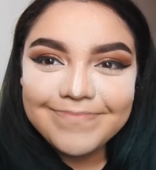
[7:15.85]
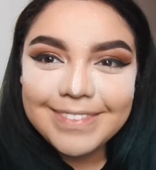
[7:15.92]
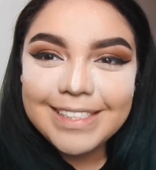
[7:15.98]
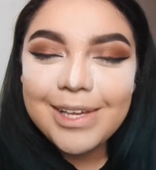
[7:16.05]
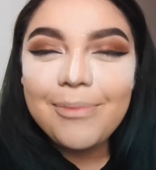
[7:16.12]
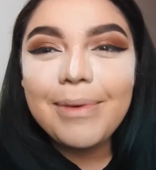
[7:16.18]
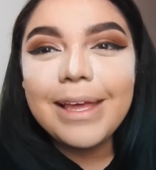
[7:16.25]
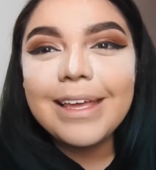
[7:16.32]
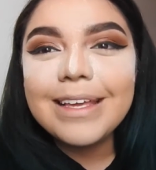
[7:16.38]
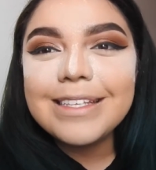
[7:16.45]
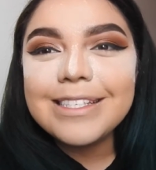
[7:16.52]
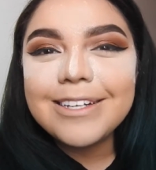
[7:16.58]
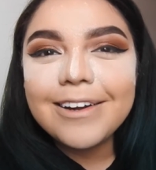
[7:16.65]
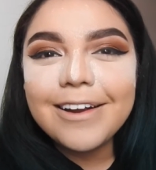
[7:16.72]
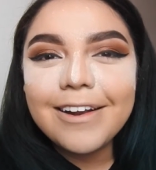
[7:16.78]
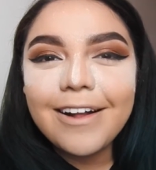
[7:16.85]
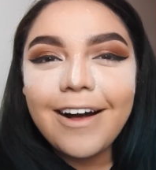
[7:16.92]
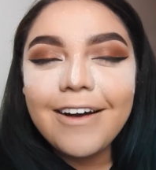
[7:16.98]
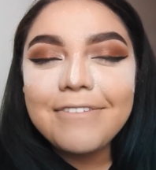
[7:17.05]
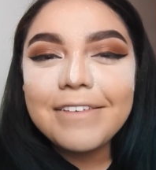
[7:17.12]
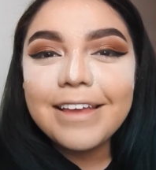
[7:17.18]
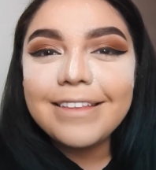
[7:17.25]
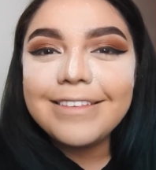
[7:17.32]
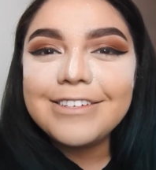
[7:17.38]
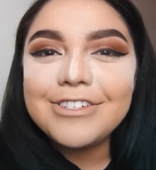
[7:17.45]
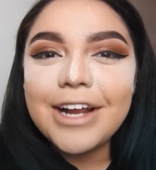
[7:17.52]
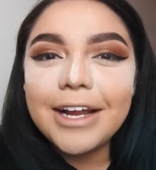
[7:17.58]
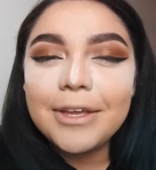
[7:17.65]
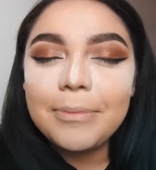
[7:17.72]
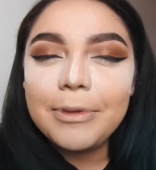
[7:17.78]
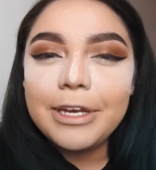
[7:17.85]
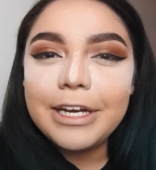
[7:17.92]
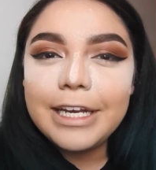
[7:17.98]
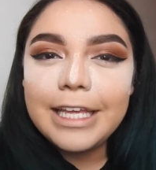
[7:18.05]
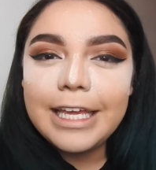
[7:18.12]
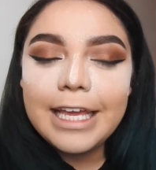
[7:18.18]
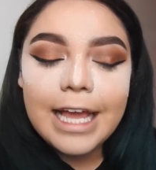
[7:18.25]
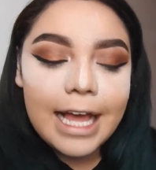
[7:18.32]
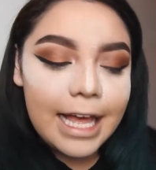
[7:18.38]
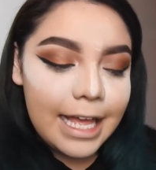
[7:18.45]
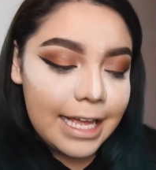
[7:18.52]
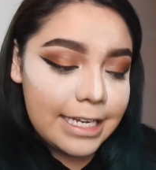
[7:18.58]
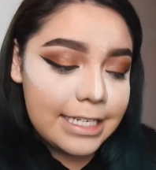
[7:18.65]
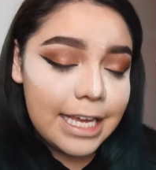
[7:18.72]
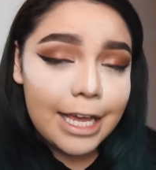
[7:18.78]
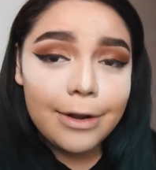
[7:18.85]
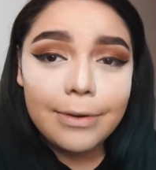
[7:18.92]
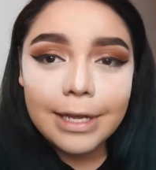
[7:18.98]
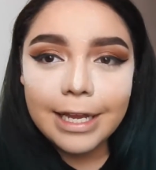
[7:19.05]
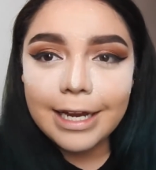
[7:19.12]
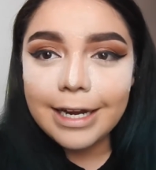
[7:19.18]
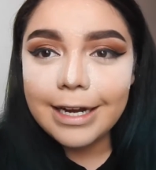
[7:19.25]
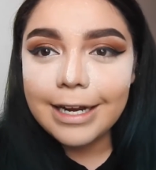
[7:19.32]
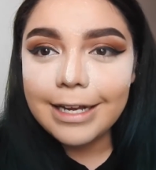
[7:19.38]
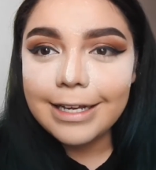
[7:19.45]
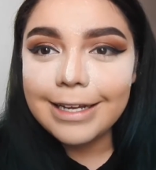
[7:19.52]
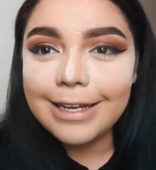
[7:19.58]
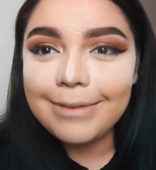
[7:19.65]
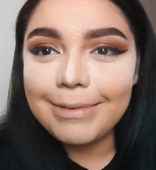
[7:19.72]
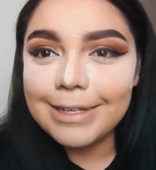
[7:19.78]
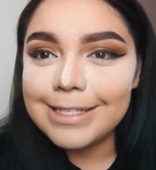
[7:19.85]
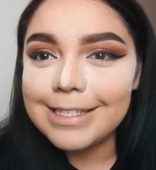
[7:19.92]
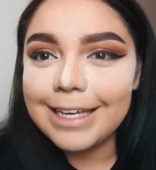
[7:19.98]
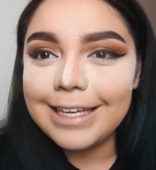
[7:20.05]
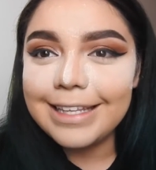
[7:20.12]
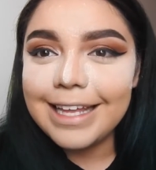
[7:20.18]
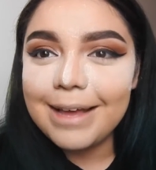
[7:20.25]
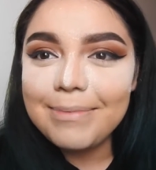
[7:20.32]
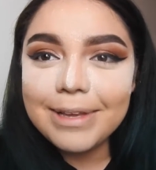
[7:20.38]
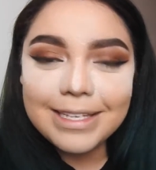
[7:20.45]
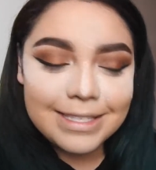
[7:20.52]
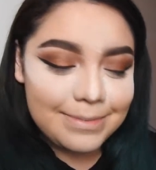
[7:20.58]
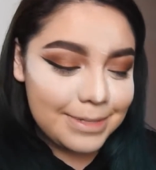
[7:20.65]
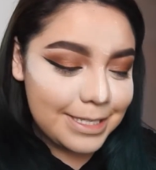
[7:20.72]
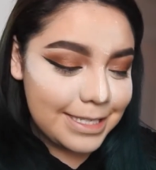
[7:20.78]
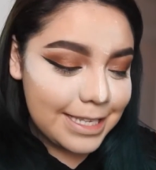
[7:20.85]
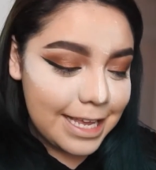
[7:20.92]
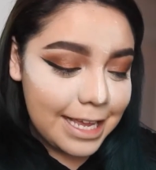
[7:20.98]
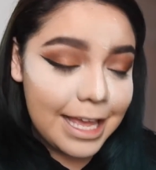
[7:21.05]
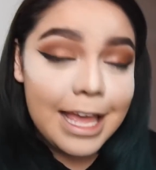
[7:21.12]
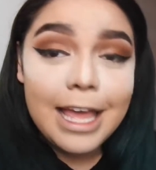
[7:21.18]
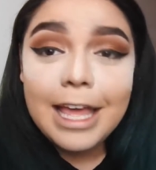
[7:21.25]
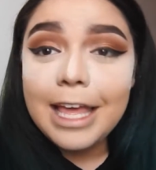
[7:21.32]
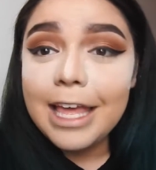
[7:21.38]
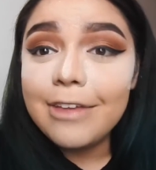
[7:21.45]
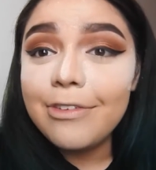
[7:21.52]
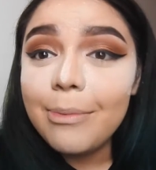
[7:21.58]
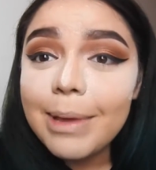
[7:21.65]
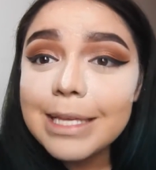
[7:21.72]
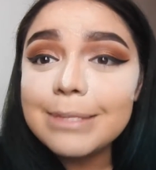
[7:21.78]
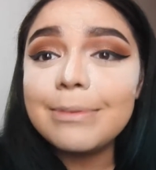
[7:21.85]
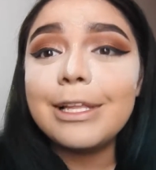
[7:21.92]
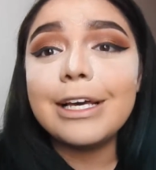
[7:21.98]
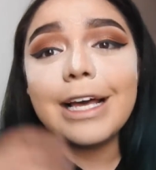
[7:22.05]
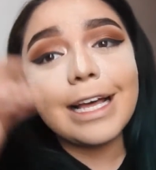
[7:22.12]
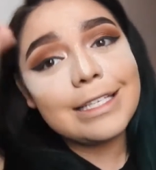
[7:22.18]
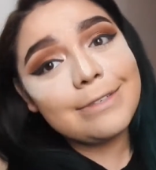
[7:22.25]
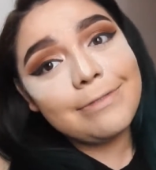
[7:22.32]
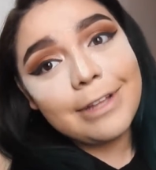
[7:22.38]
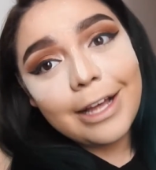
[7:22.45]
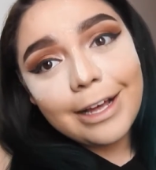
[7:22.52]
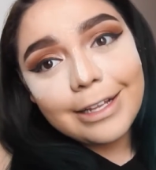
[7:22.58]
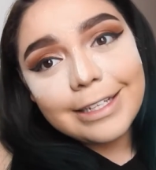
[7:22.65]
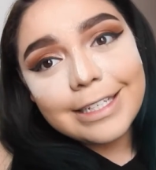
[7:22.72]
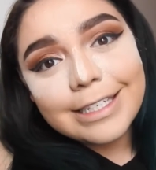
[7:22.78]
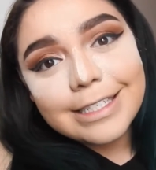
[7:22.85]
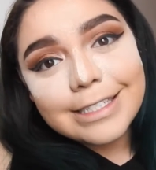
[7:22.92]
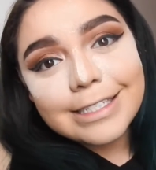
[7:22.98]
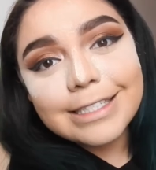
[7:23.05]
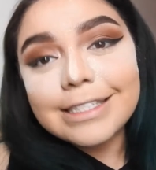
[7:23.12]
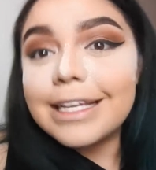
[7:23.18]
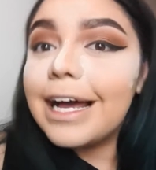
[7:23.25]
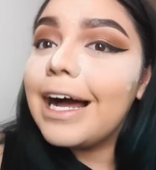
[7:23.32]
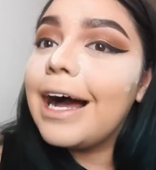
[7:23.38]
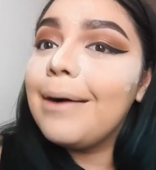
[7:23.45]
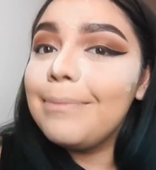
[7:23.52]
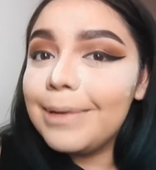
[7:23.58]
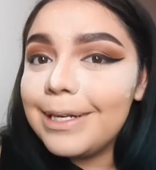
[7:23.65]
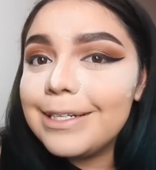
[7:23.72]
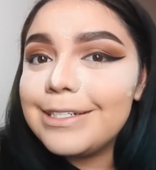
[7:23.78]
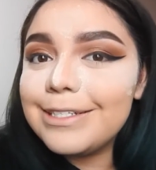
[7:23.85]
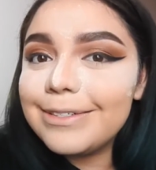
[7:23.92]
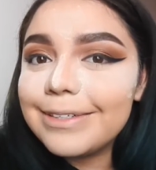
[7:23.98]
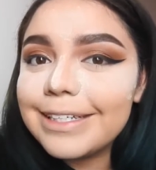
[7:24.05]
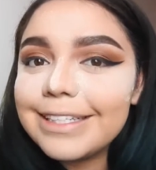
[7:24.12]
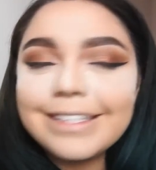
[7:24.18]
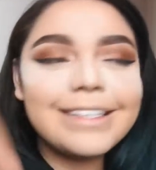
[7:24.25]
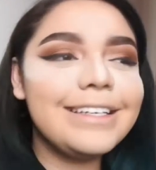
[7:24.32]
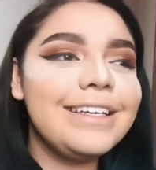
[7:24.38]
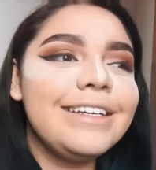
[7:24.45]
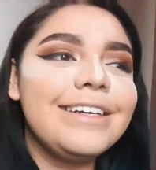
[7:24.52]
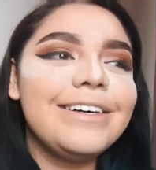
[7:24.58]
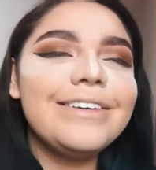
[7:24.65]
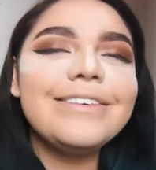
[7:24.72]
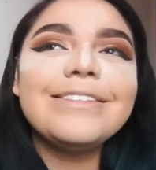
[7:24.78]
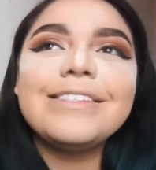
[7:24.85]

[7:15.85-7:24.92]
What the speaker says: So baking started off in the drag community, and I don't care about saying that because I'm just like, if it makes me look as flawless, I'm gonna do it, you know?